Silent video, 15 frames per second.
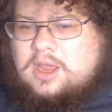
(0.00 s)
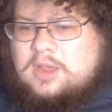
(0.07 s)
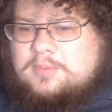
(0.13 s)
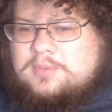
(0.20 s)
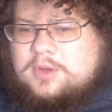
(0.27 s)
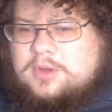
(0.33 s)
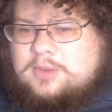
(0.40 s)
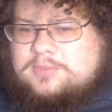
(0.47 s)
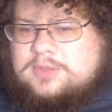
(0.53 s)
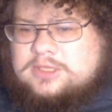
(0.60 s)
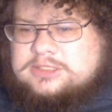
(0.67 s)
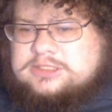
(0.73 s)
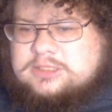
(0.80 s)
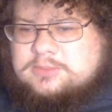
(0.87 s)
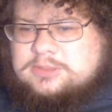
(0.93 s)
I put up
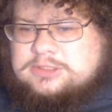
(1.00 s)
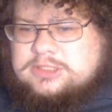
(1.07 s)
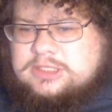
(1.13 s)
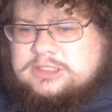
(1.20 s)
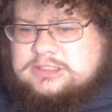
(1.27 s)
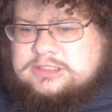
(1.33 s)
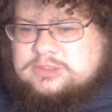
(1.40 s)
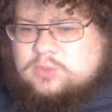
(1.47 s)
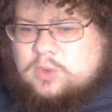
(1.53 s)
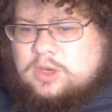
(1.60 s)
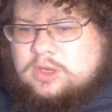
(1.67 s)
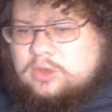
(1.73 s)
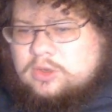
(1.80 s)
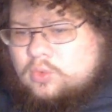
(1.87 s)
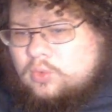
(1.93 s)
this image. This is
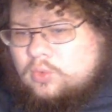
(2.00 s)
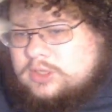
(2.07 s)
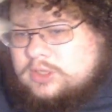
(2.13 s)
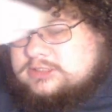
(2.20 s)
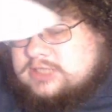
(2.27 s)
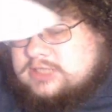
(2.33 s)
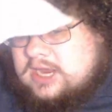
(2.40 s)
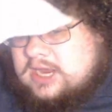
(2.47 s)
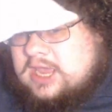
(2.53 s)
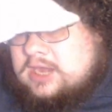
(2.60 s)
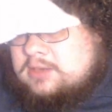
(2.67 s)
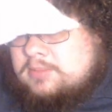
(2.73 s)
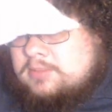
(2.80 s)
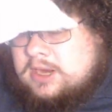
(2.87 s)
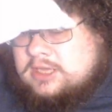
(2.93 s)
one of the coins that I
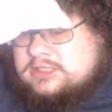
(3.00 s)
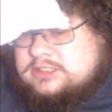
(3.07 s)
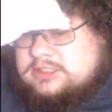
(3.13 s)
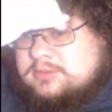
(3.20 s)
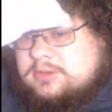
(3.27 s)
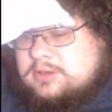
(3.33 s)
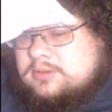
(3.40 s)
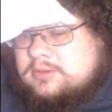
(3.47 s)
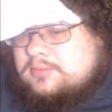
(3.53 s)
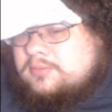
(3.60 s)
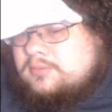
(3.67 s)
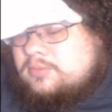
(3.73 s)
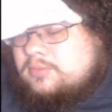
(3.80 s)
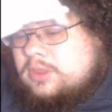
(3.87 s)
had in my exhibit.